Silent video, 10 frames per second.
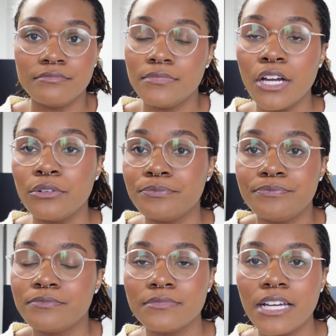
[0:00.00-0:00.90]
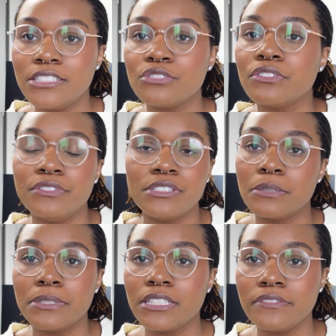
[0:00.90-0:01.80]
No, I just refuse to
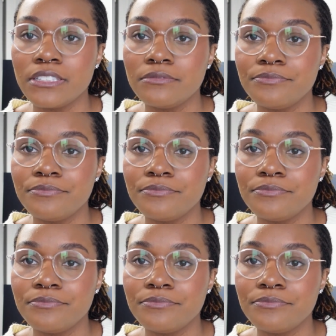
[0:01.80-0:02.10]
believe it.